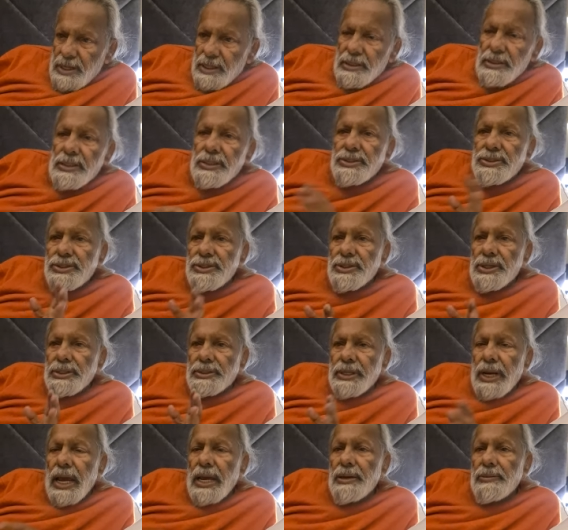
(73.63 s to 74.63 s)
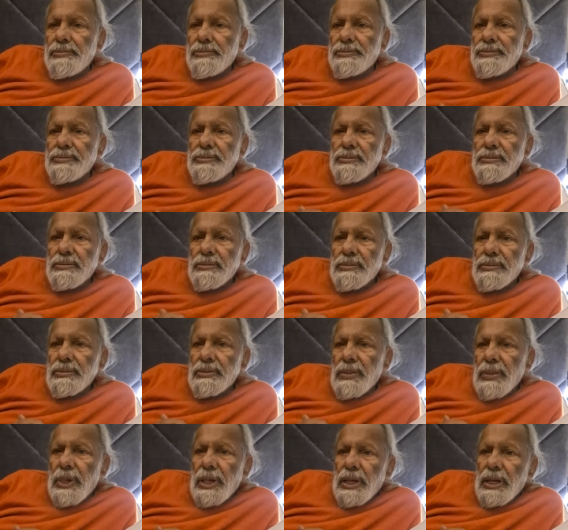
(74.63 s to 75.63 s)
This is the time
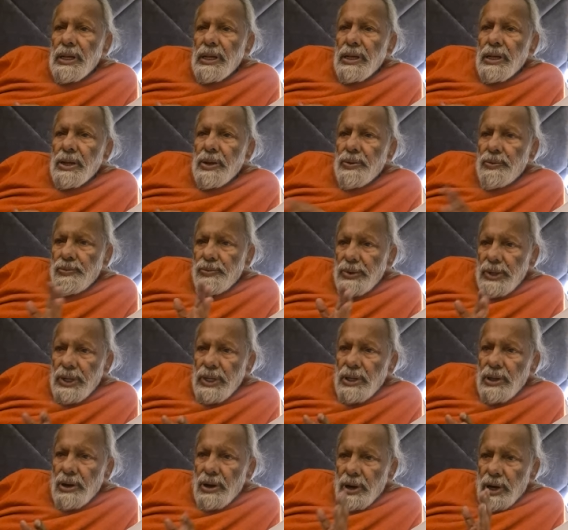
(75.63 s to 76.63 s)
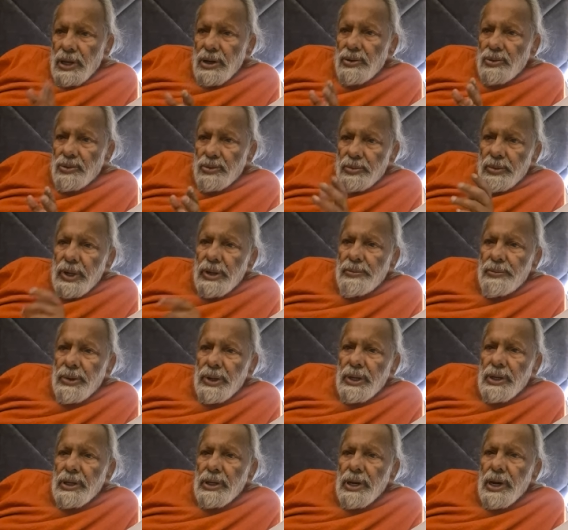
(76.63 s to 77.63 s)
we all human
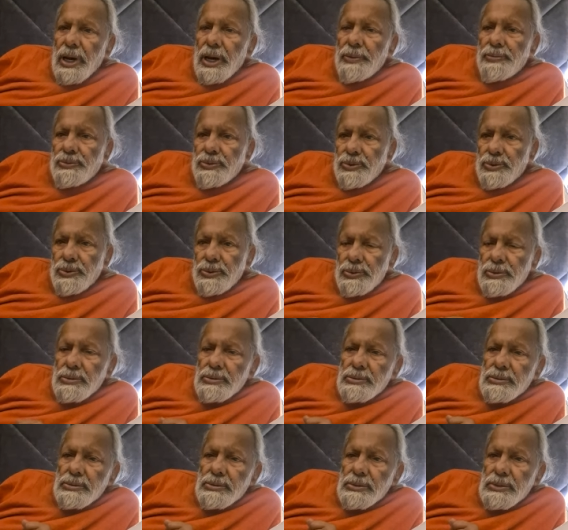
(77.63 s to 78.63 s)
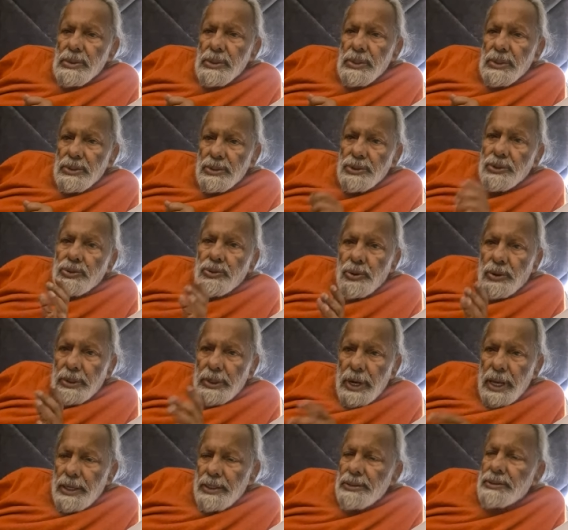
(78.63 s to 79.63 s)
beings have to
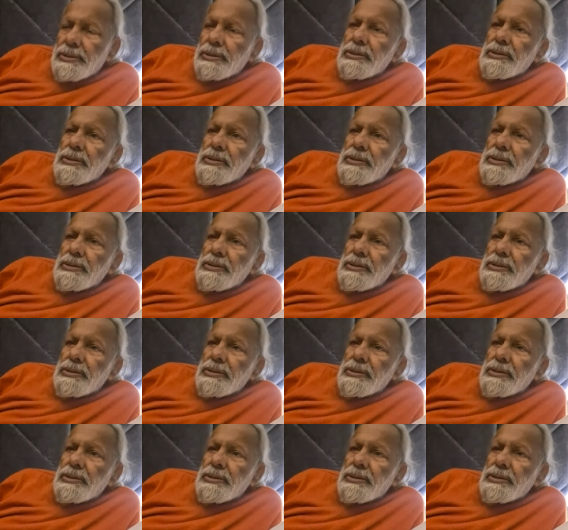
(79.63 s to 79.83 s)
recognize